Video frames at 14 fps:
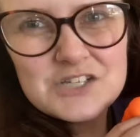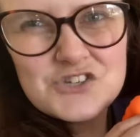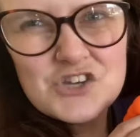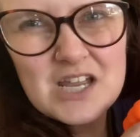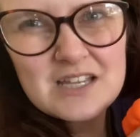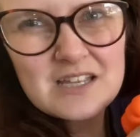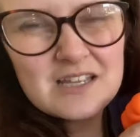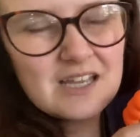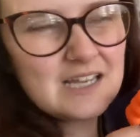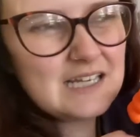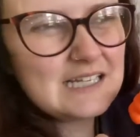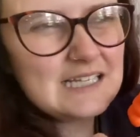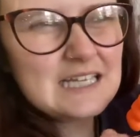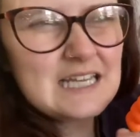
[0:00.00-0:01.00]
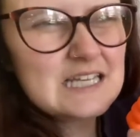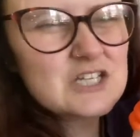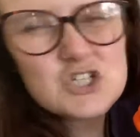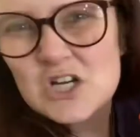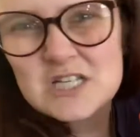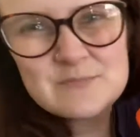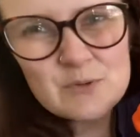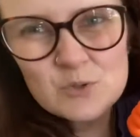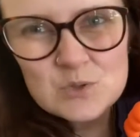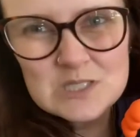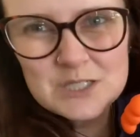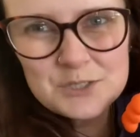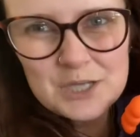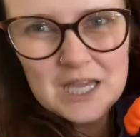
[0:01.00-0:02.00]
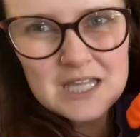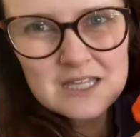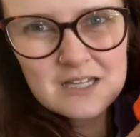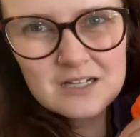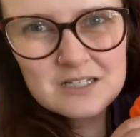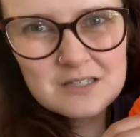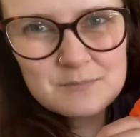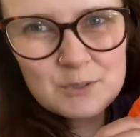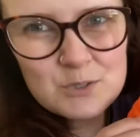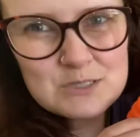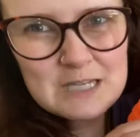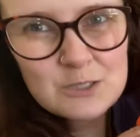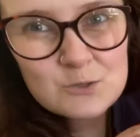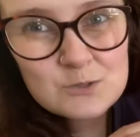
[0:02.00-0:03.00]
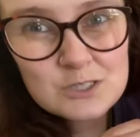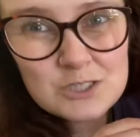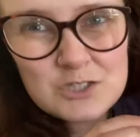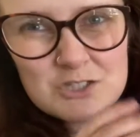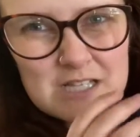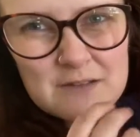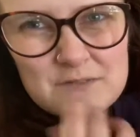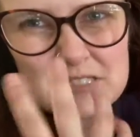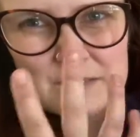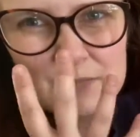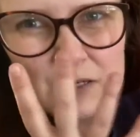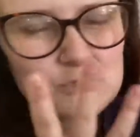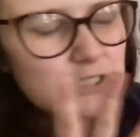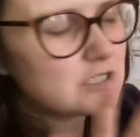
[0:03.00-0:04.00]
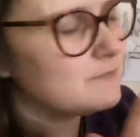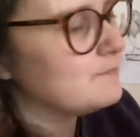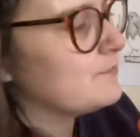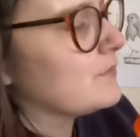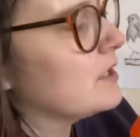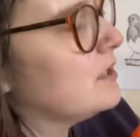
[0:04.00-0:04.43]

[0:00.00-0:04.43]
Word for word: jelly stress balls that you get at the kind of the boot sale that usually have a smell to them.